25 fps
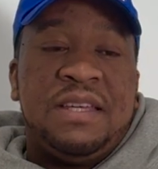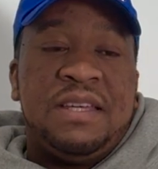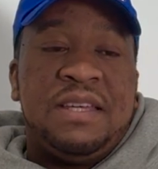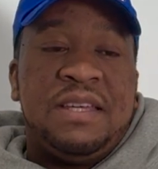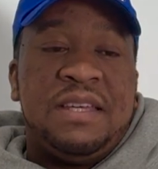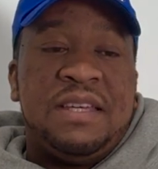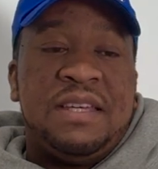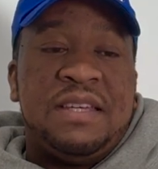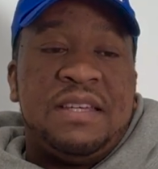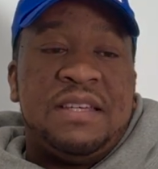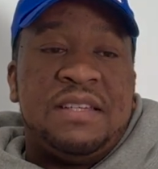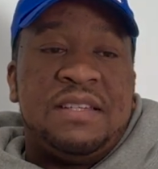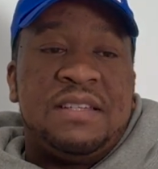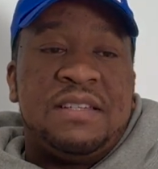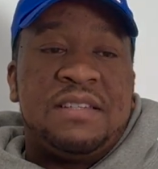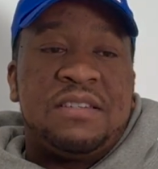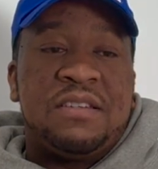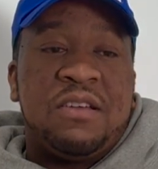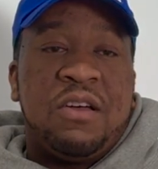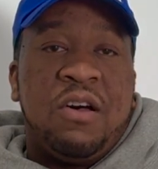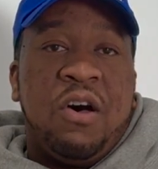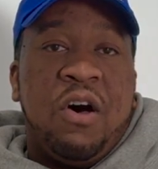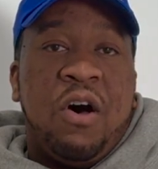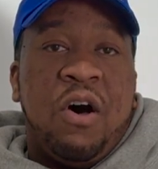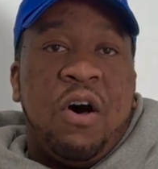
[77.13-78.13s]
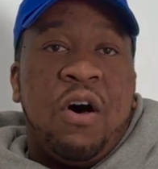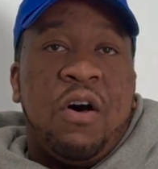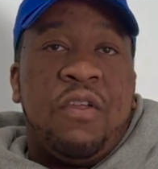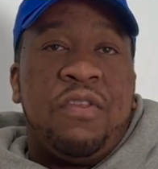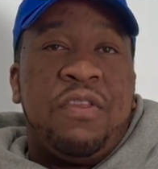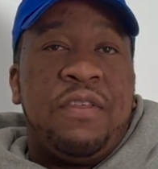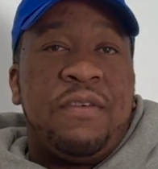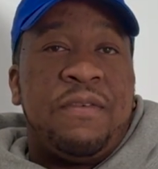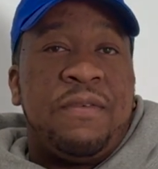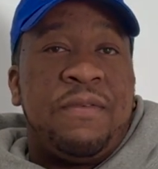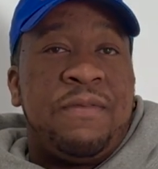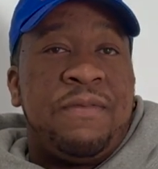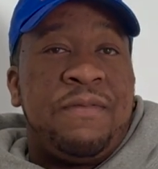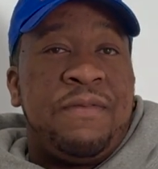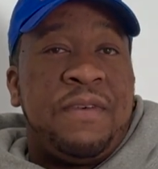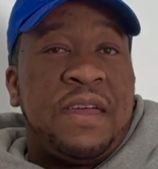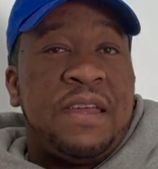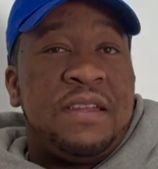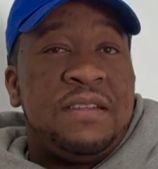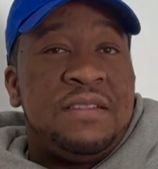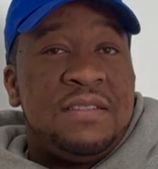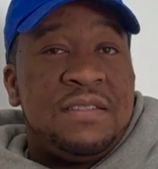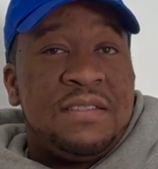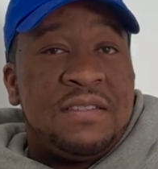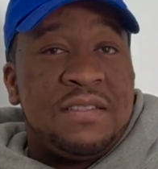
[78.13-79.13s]
is on the
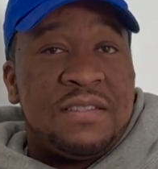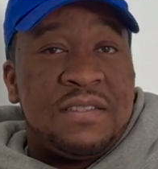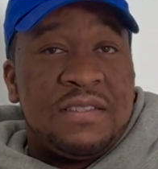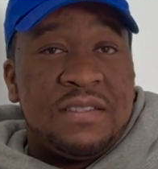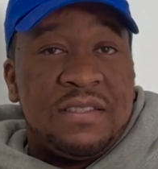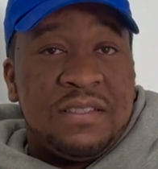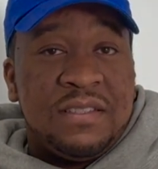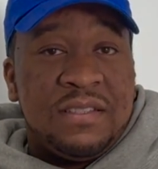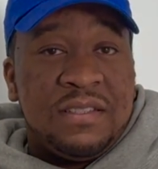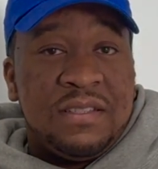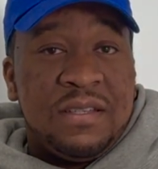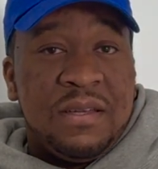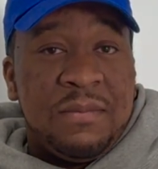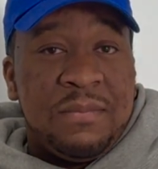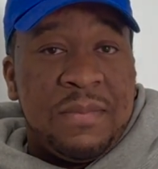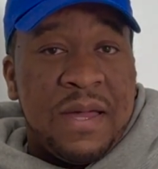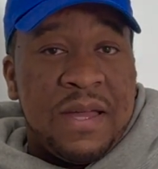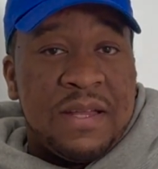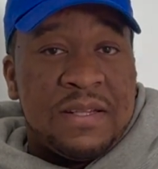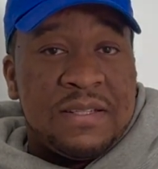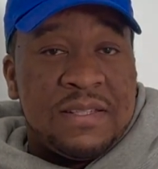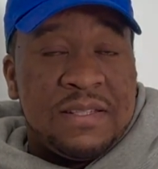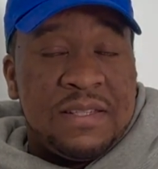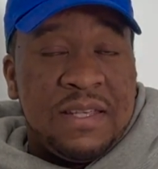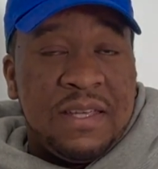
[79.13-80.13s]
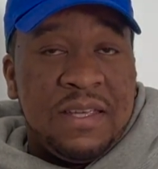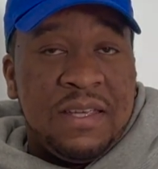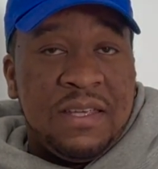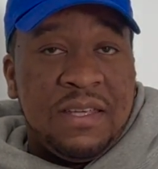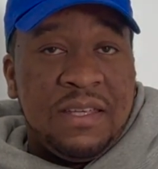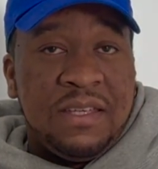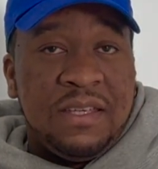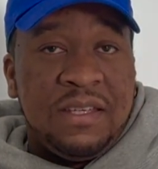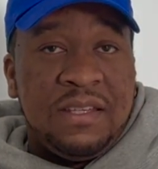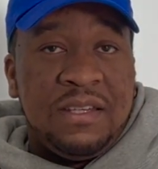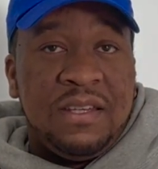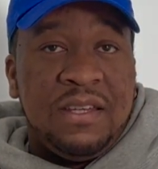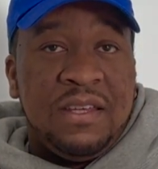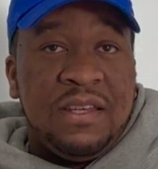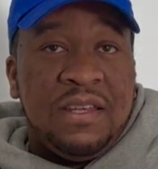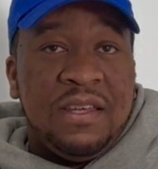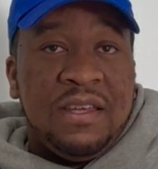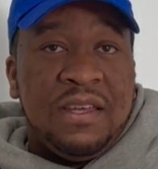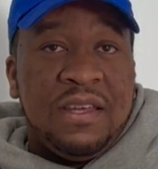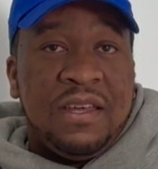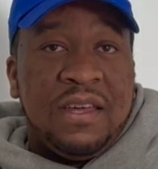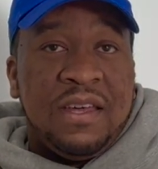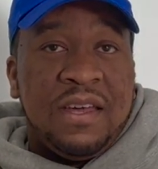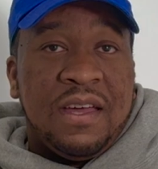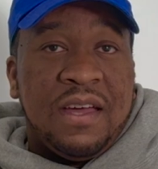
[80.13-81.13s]
fence about seeing it,
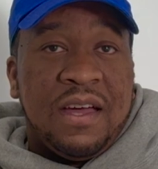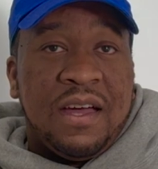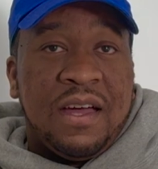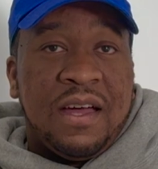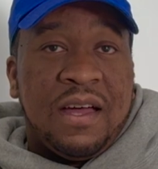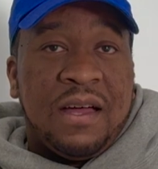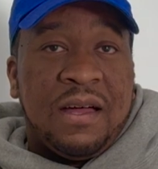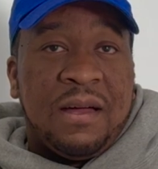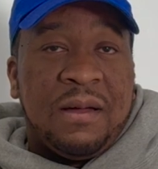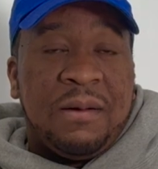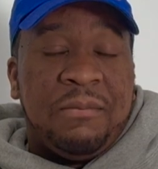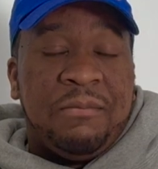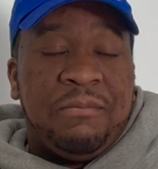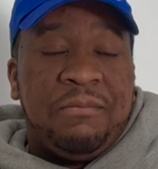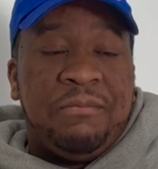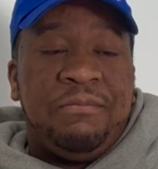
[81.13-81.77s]
I